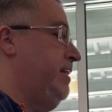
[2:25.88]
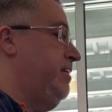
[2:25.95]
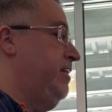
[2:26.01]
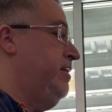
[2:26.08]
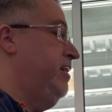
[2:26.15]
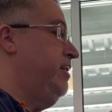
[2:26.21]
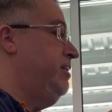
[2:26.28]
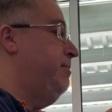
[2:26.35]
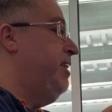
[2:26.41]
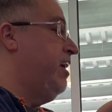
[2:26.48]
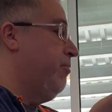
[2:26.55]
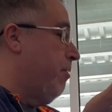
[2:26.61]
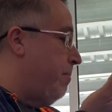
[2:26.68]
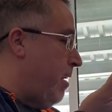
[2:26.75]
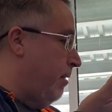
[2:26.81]
in the
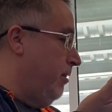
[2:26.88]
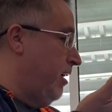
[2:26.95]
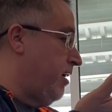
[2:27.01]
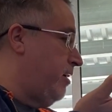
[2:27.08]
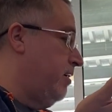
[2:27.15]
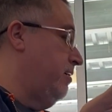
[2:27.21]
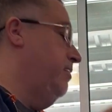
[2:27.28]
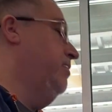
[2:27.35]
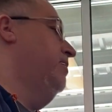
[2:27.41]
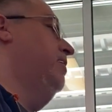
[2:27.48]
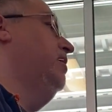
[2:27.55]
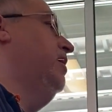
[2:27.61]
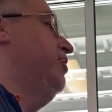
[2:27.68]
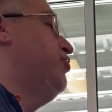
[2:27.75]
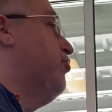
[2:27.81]
Dominican Republic,
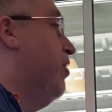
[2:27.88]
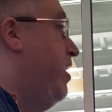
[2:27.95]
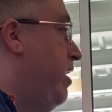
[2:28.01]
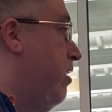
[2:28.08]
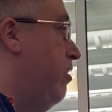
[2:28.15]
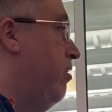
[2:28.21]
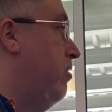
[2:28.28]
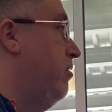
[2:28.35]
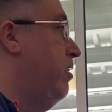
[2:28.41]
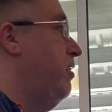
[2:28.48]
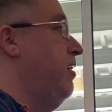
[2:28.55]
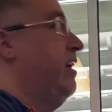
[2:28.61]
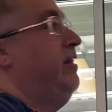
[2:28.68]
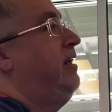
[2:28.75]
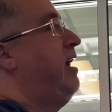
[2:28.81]
Trujillo,
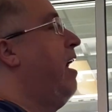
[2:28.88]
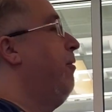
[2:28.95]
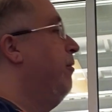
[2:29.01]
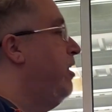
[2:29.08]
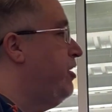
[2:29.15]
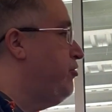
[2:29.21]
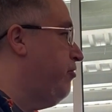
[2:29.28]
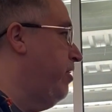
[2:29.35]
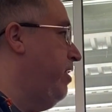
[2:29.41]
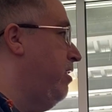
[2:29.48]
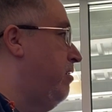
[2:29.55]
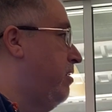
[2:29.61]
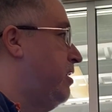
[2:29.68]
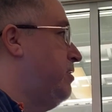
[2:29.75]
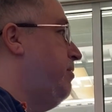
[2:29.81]
and then got rid of
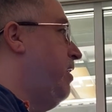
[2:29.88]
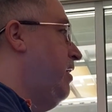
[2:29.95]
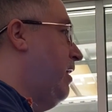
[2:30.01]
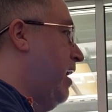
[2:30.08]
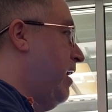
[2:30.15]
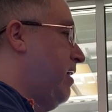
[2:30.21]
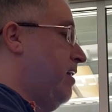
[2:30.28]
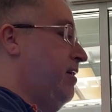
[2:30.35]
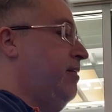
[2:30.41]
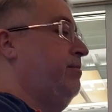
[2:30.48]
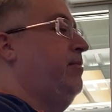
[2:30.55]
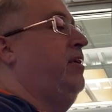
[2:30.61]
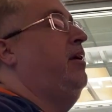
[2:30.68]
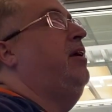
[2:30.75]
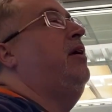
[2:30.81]
Trujillo because we didn't like
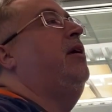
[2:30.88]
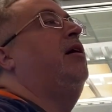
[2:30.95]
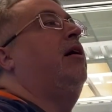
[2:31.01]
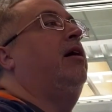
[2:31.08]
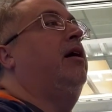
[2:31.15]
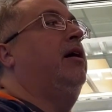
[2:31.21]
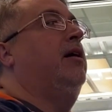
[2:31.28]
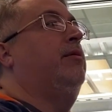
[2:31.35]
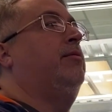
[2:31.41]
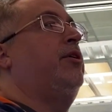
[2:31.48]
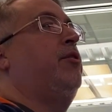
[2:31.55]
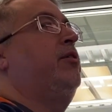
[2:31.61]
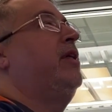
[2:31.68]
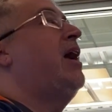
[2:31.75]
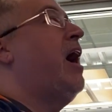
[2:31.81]
him.
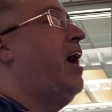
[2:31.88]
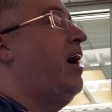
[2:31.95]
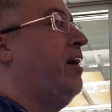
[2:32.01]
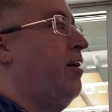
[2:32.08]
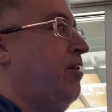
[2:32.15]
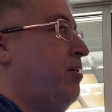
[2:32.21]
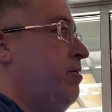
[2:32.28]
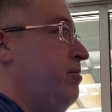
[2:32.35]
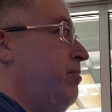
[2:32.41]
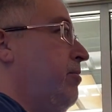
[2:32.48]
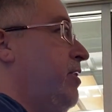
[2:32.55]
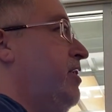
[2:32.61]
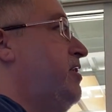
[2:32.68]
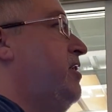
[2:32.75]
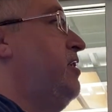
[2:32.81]
Go to the Congo,
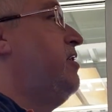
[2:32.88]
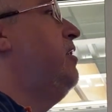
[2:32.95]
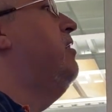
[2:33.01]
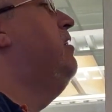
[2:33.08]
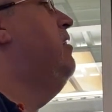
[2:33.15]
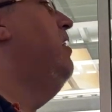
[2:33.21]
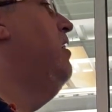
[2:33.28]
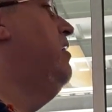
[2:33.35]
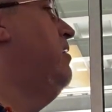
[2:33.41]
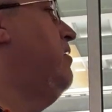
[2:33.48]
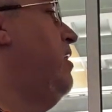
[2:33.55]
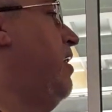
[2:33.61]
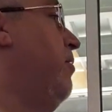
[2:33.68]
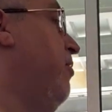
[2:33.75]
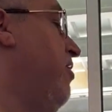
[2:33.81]
we assisted
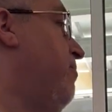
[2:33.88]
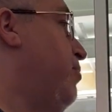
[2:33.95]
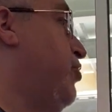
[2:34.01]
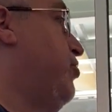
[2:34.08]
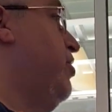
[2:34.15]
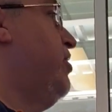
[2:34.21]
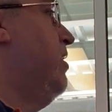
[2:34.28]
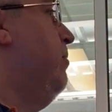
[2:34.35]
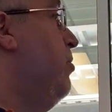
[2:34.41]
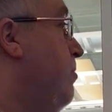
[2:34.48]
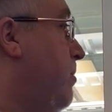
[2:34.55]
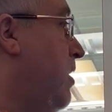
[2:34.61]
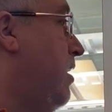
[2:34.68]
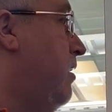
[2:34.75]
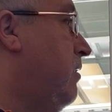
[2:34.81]
in getting rid of Patrice
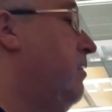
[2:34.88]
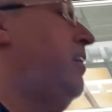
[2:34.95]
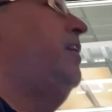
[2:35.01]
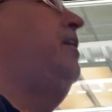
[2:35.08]
Lumumba.